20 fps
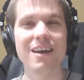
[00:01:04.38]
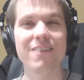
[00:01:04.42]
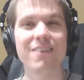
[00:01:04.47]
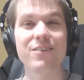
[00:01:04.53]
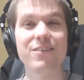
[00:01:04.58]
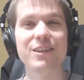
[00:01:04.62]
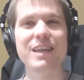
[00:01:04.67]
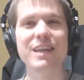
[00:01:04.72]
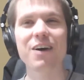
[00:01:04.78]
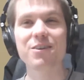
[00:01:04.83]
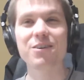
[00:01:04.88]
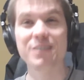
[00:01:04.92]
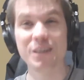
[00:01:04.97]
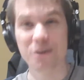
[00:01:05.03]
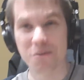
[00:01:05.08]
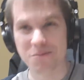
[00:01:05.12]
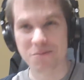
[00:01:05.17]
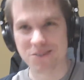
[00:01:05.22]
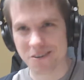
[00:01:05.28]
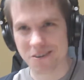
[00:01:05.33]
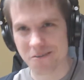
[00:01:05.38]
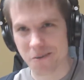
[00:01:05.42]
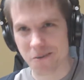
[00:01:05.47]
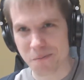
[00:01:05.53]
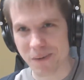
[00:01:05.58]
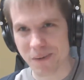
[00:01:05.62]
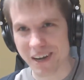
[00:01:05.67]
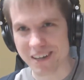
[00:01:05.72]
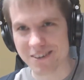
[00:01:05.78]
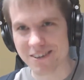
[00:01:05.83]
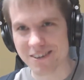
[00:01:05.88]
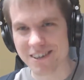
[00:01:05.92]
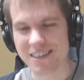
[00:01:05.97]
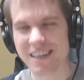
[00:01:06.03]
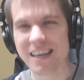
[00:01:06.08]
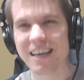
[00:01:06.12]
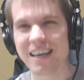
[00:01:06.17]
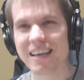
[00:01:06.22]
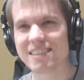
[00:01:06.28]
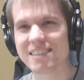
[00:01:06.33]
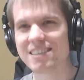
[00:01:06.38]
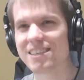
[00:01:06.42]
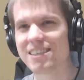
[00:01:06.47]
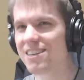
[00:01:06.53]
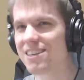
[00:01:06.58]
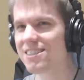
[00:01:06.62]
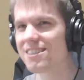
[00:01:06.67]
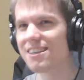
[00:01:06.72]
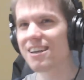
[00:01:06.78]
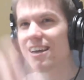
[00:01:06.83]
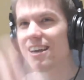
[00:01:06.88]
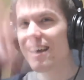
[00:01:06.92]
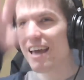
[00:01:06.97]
without the observer pattern is just